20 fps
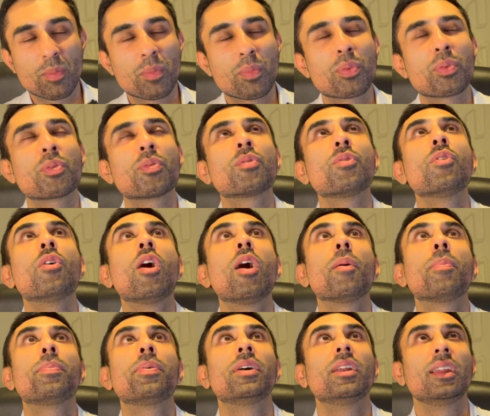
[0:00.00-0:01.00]

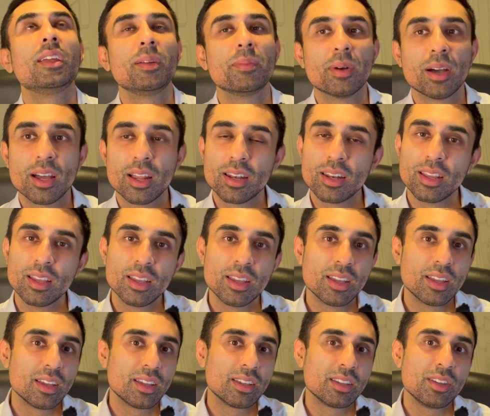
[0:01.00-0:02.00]
properly, man.
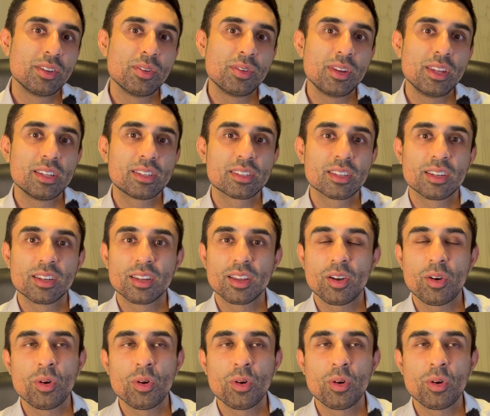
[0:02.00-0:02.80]
You need to,